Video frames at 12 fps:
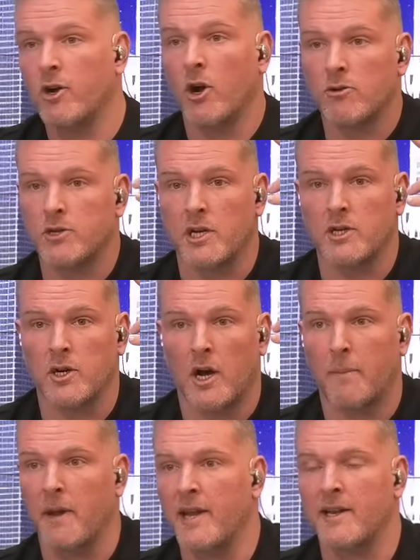coaching
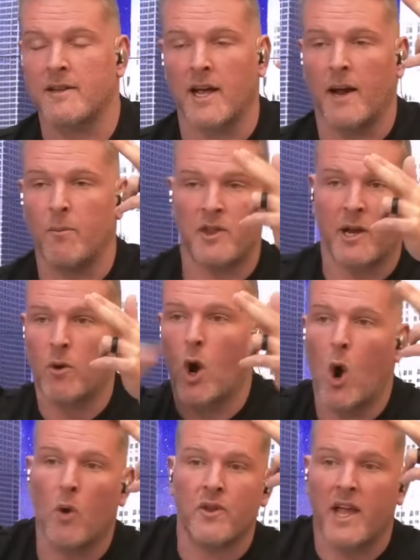job in the time when they were
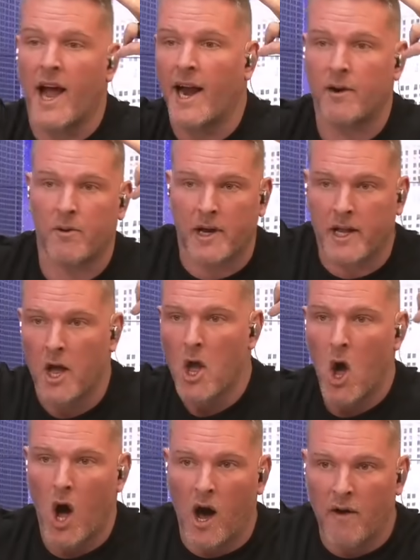only hiring
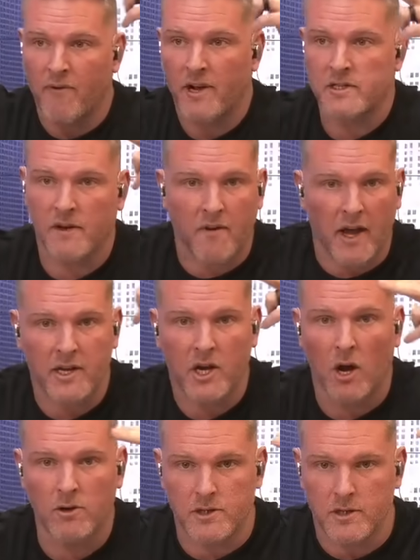offensive head
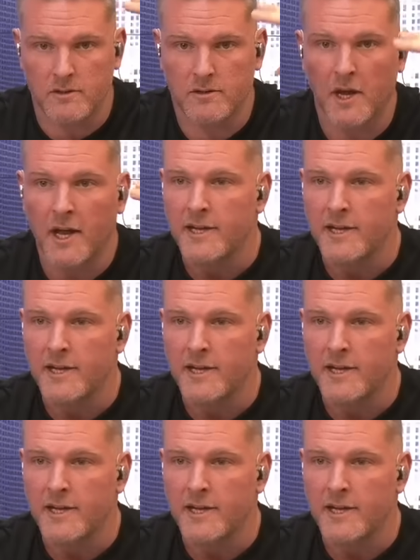coaches.